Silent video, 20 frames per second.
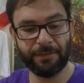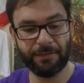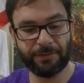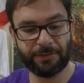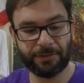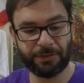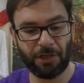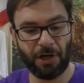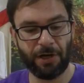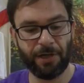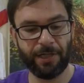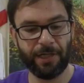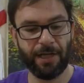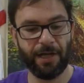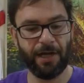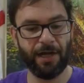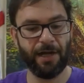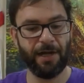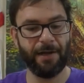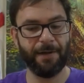
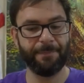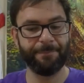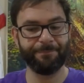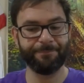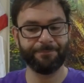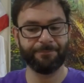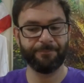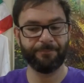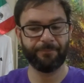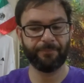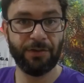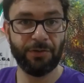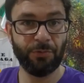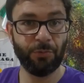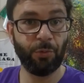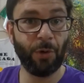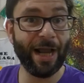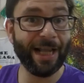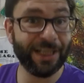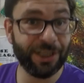start um,
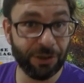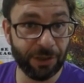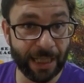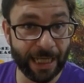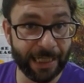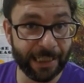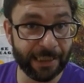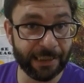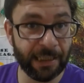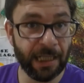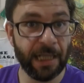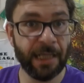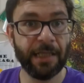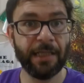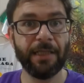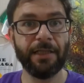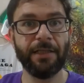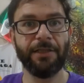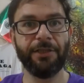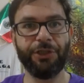regulating
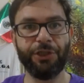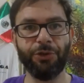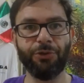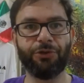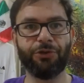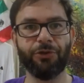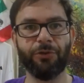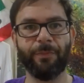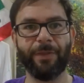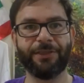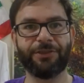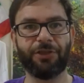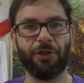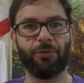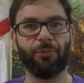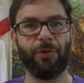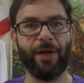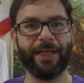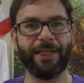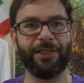YouTube and
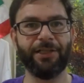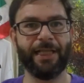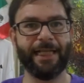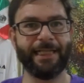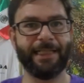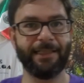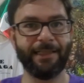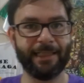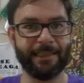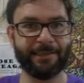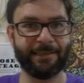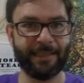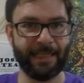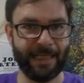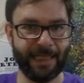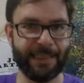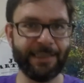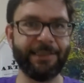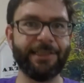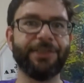start regulating this
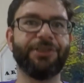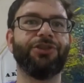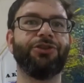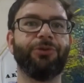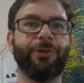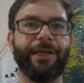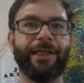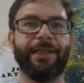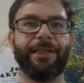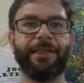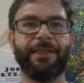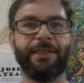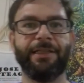industry.